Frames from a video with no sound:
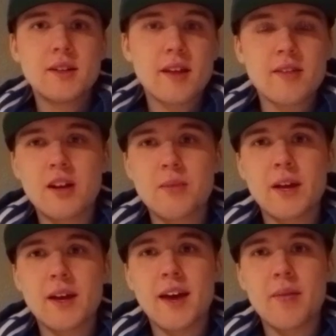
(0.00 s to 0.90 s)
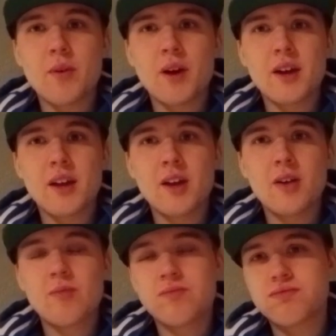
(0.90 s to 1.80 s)
That's going to be a game where, you
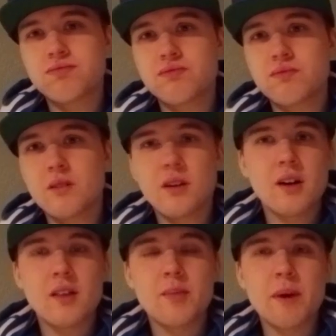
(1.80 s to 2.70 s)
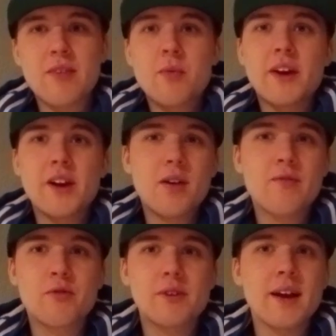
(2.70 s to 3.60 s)
know, the best we can
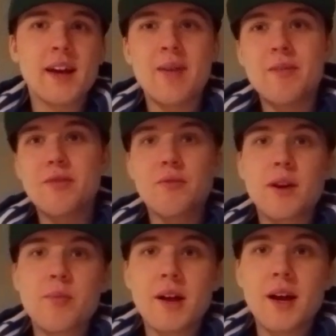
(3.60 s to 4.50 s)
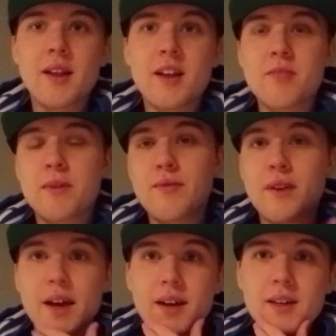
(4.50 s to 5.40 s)
hope for in that game is a replay, let's be
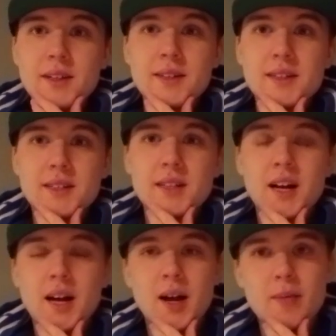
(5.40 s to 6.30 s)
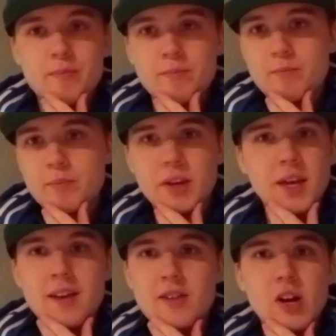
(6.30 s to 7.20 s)
fair. But,
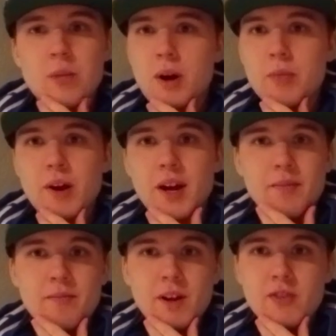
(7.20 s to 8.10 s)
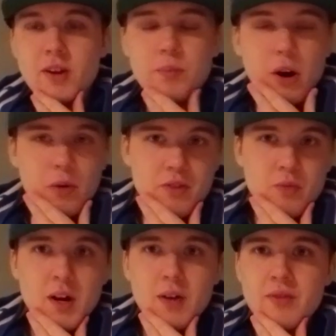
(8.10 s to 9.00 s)
yeah, Tony Mowbray, I've done a poll as
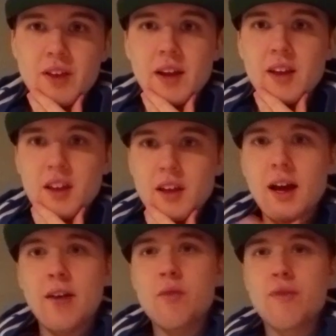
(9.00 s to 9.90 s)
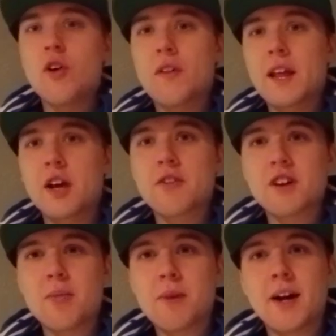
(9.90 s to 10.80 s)
well saying, have we finally got
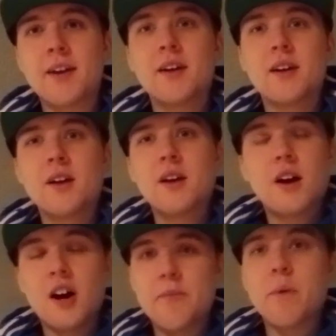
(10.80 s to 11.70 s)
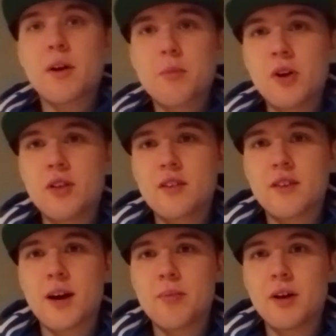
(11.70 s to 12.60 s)
our man? On my community
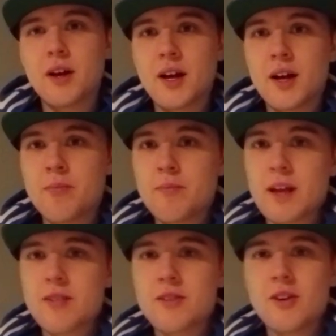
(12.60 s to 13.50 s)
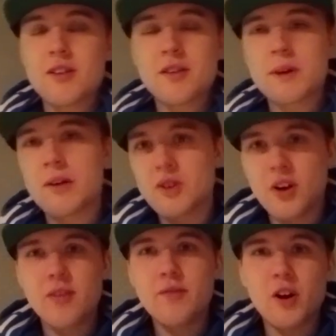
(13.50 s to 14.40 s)
tab last night, about 95%,